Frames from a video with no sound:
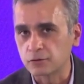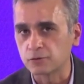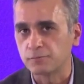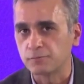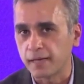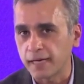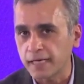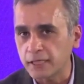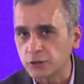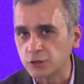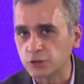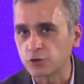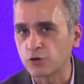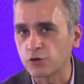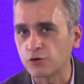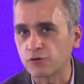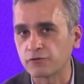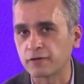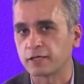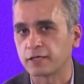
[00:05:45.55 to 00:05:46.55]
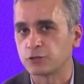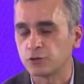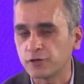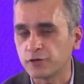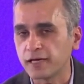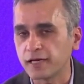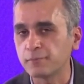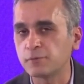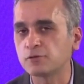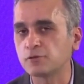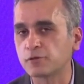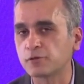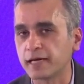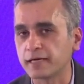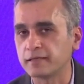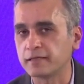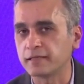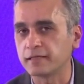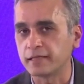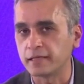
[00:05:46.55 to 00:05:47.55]
to make sure that you're able to
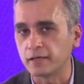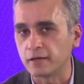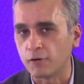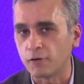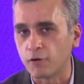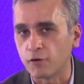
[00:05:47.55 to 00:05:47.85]
get the